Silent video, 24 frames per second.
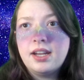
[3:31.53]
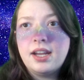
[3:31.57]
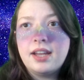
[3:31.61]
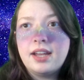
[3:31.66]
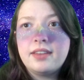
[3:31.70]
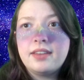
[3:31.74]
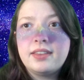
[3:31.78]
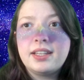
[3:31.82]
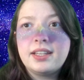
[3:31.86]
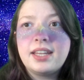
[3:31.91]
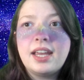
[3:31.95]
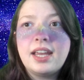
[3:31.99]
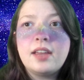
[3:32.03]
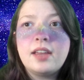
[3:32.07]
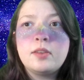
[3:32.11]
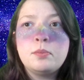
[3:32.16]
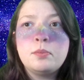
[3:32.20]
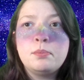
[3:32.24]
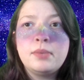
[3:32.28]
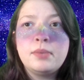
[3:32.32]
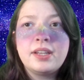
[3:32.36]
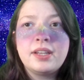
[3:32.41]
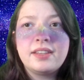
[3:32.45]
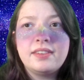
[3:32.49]
as the gas
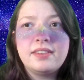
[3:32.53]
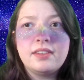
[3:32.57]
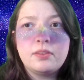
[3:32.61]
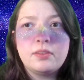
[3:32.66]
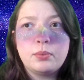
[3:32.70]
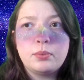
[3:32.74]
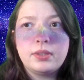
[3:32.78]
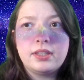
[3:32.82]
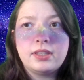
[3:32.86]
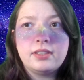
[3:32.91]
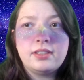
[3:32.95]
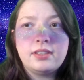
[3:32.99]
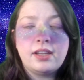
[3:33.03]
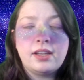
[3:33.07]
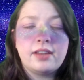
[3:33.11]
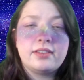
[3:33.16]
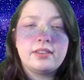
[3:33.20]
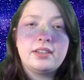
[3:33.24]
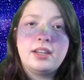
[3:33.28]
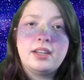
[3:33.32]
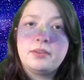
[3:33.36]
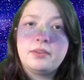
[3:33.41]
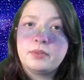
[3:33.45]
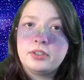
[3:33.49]
mixes with the
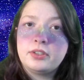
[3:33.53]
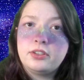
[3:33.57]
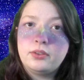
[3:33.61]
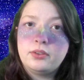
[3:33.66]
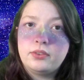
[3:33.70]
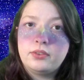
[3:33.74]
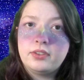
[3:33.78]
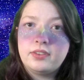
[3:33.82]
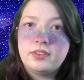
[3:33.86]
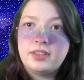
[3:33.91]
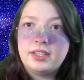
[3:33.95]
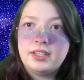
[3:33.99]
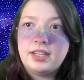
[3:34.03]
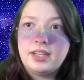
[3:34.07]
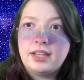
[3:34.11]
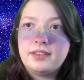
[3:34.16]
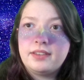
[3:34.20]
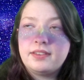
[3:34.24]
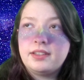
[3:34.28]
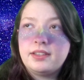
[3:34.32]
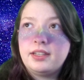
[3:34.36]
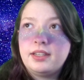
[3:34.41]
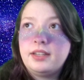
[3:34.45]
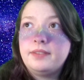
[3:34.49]
dust and reduces the
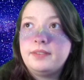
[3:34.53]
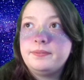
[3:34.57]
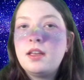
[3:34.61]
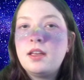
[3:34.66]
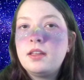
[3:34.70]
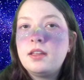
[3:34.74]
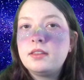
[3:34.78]
density.